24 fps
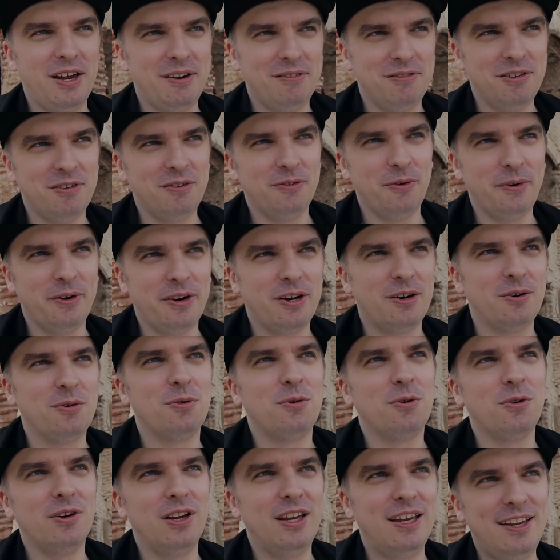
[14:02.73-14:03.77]
everywhere
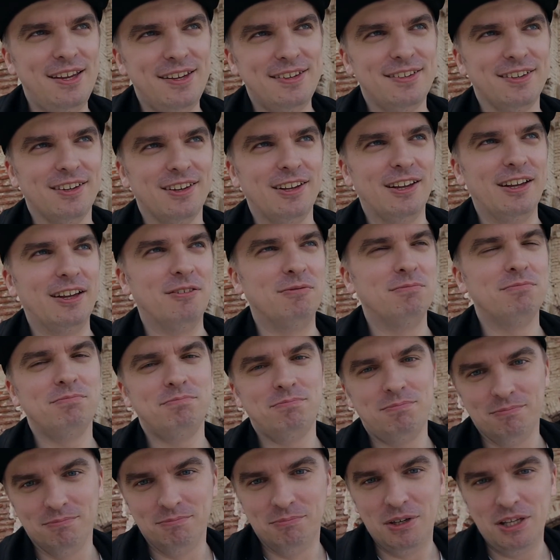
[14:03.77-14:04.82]
easily,
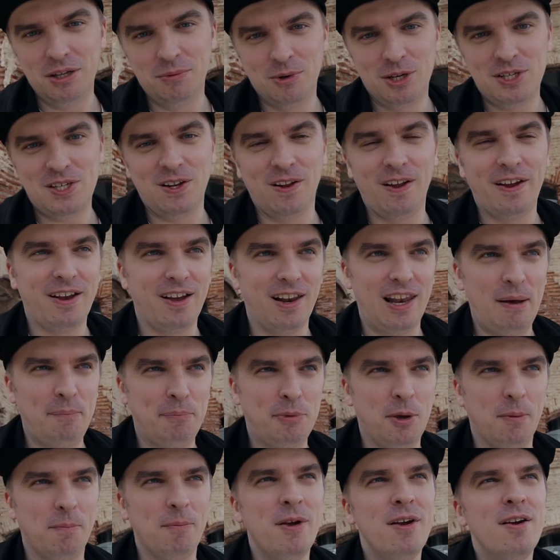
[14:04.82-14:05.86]
pretty much like a
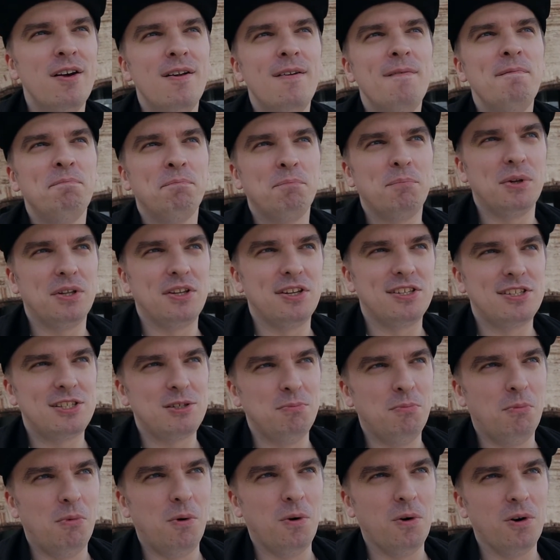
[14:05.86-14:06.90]
laptop, but it's
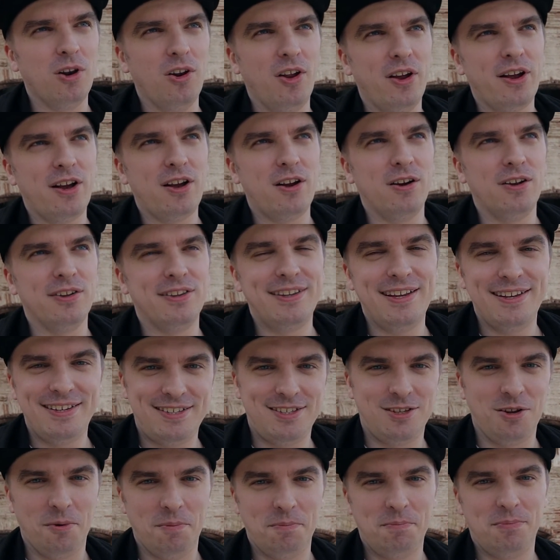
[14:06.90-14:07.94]
more like a
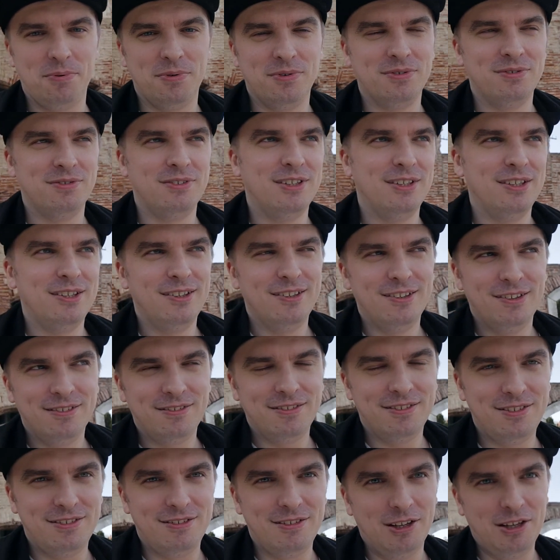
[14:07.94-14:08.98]
desktop
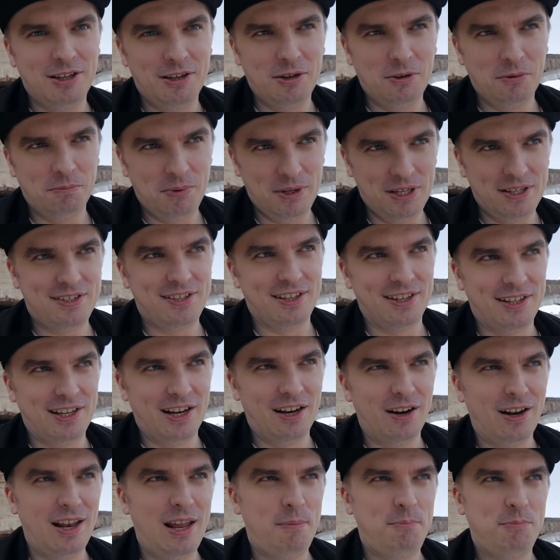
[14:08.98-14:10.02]
PC than
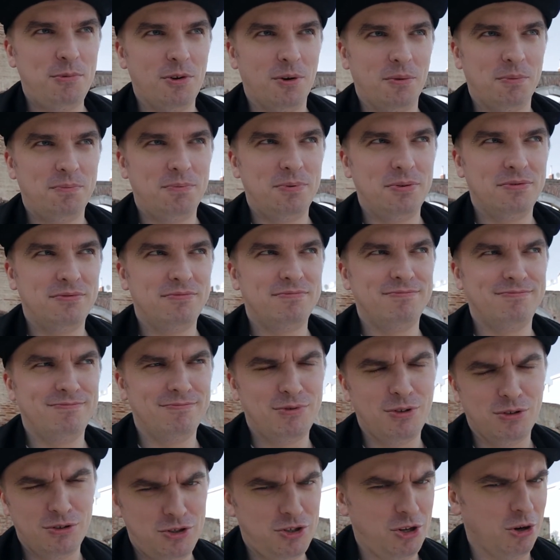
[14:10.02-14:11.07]
a laptop.
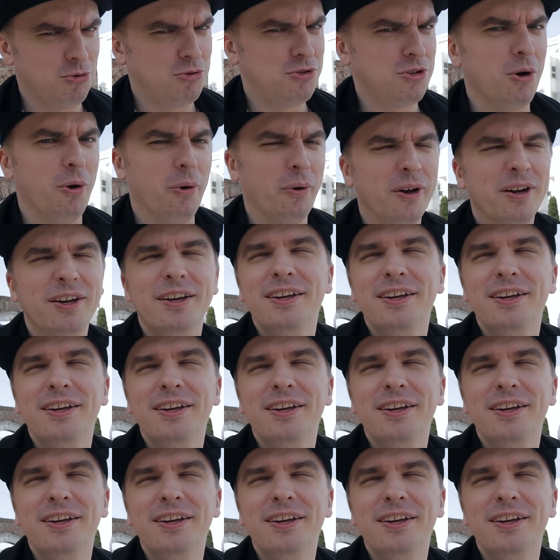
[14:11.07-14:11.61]
So